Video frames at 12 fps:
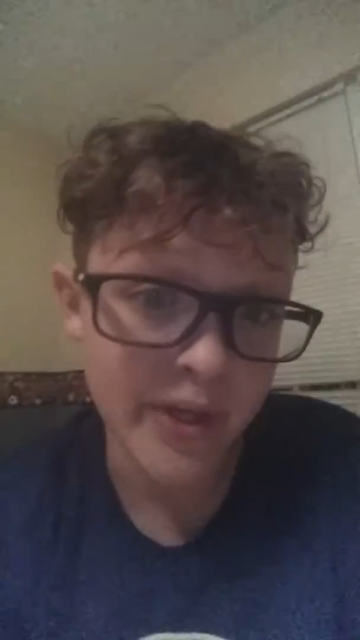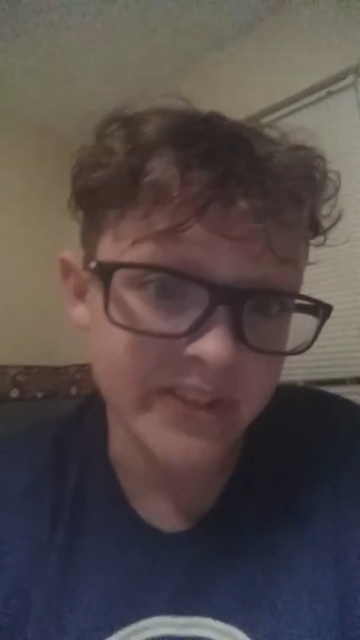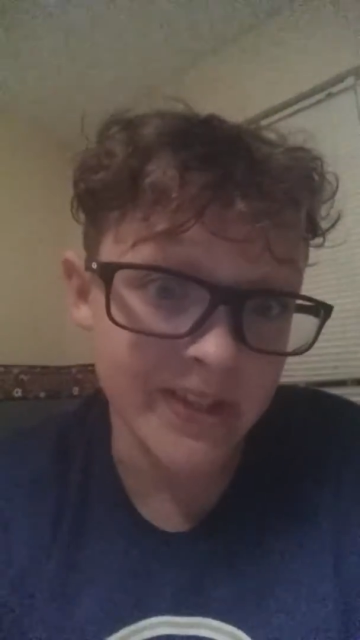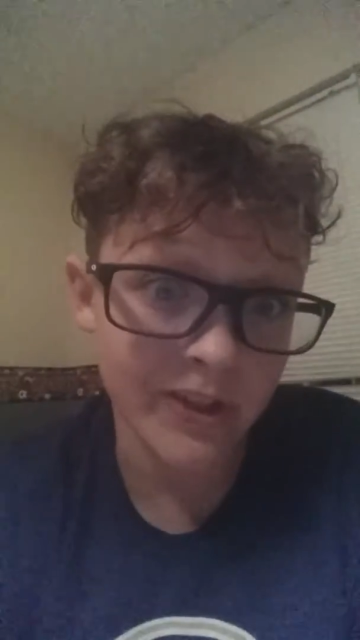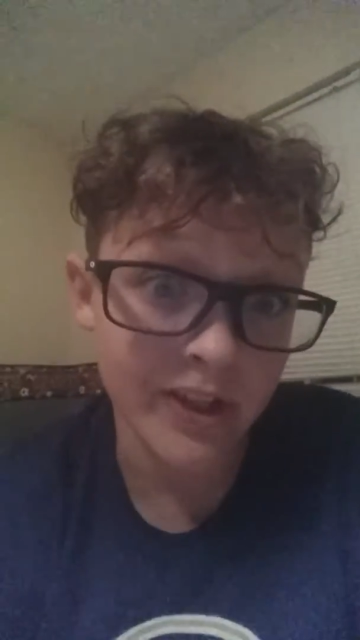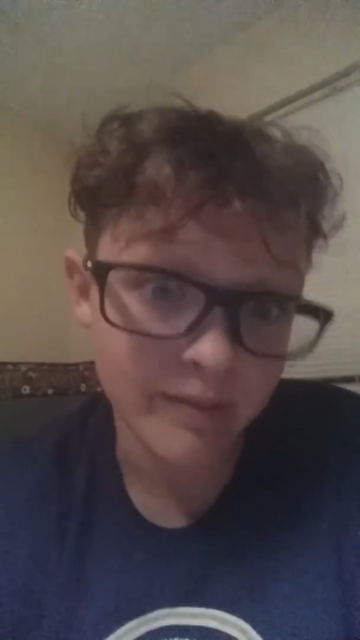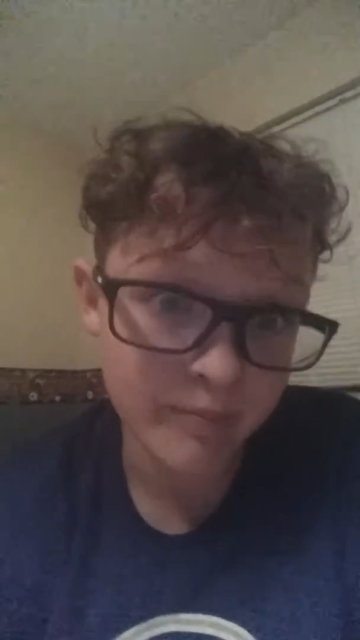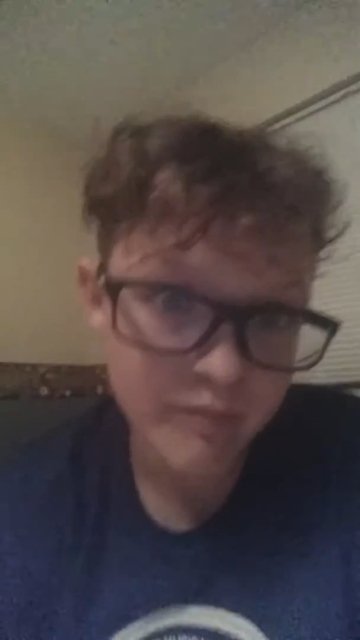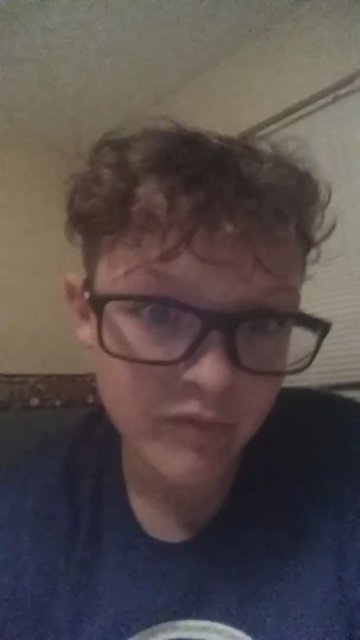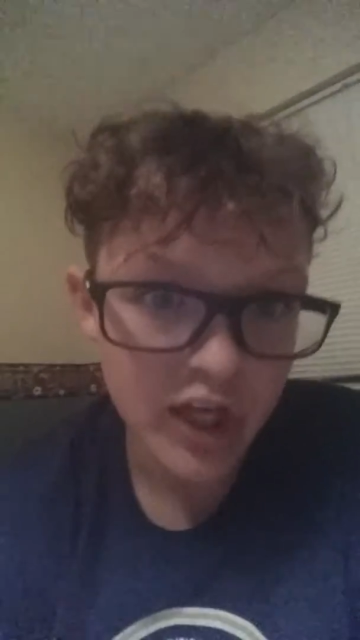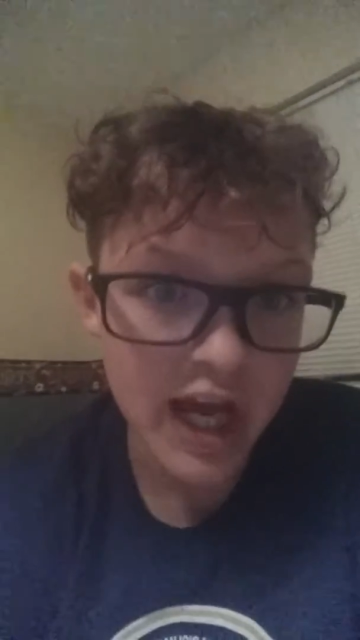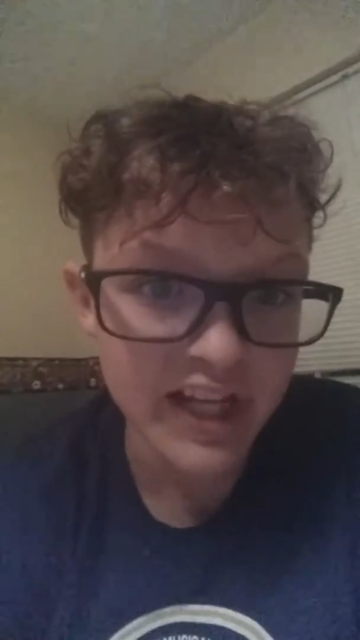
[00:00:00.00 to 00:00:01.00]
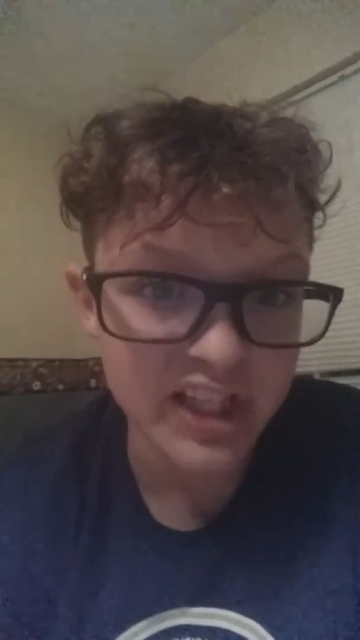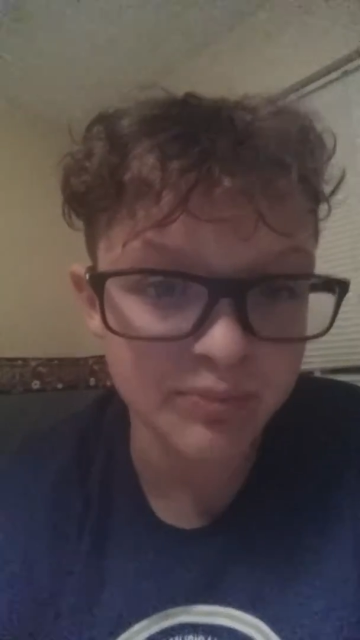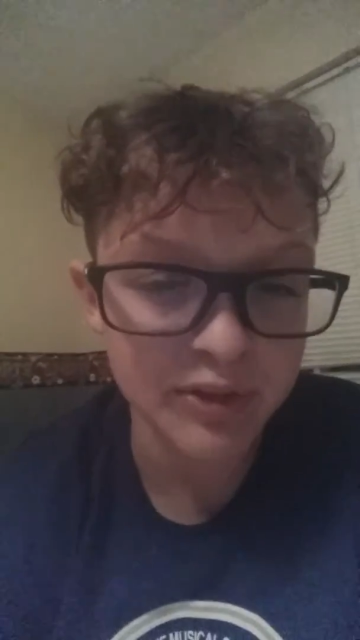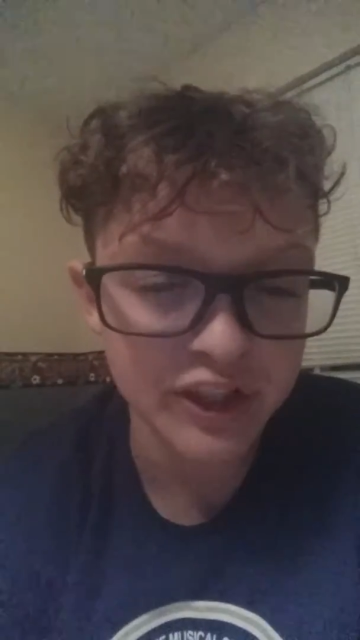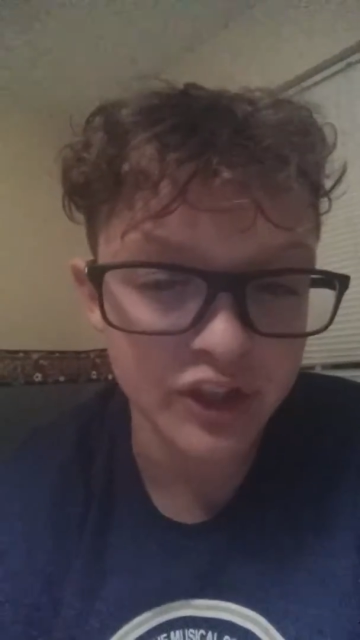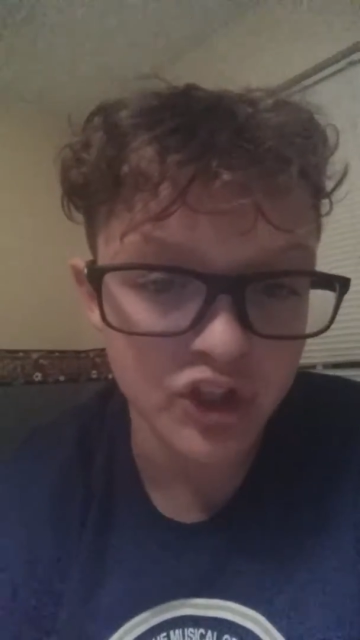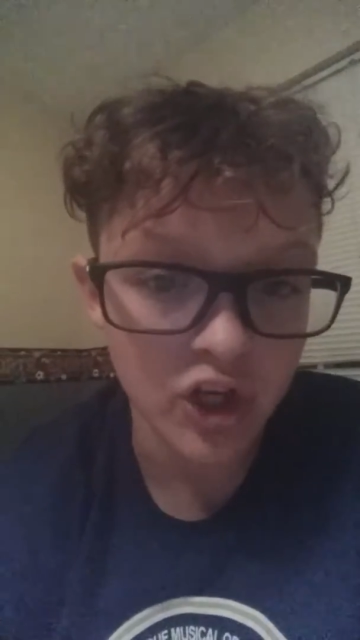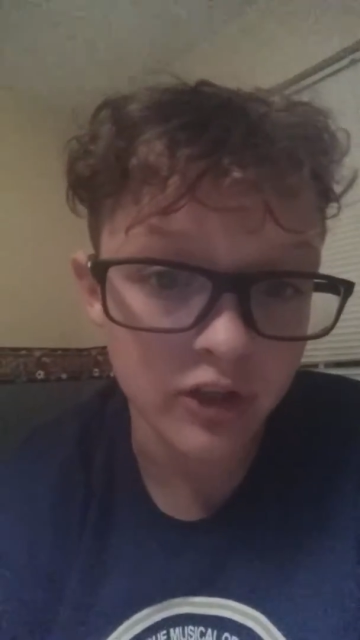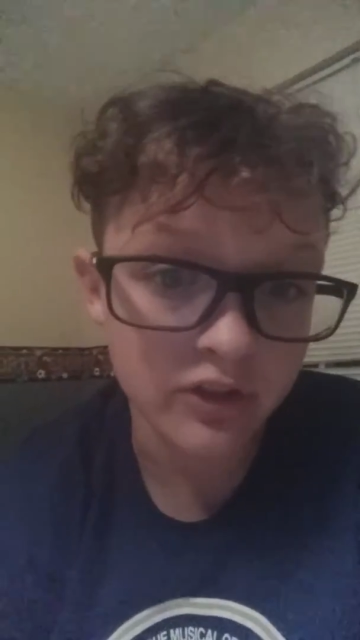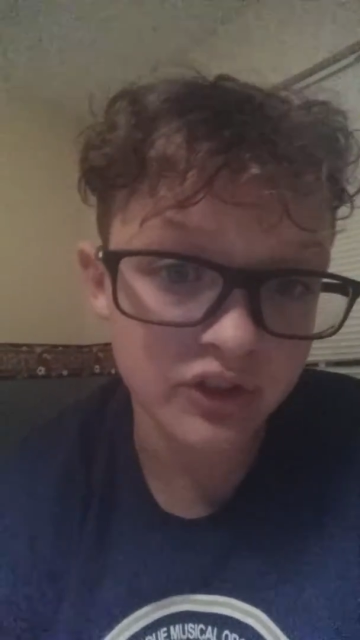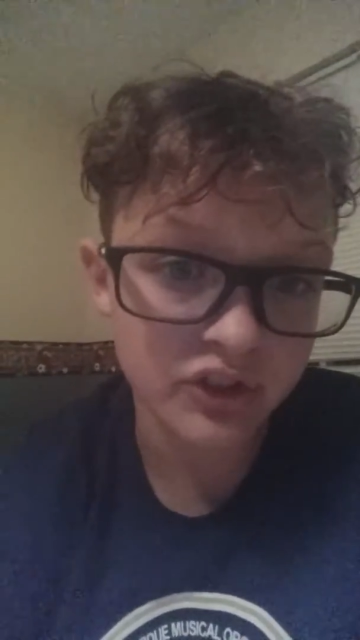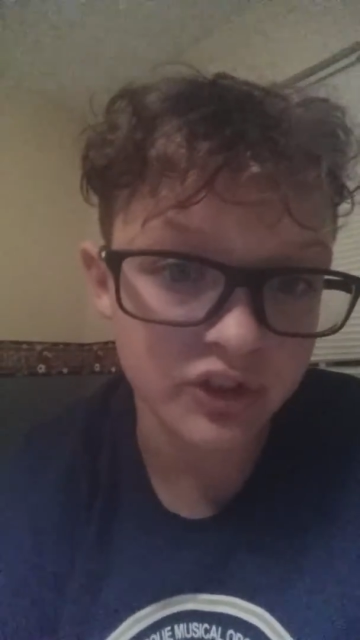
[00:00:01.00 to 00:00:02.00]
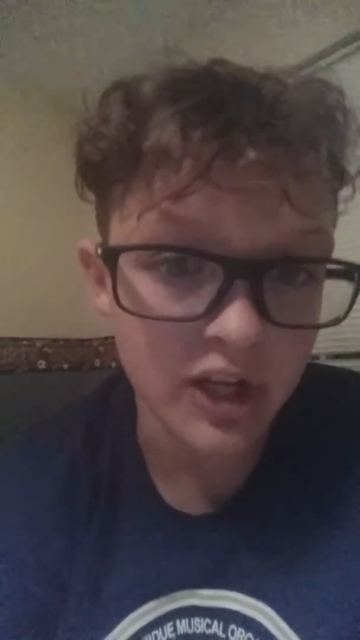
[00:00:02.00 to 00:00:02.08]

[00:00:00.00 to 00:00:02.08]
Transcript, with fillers: basically, and he's being jerks right.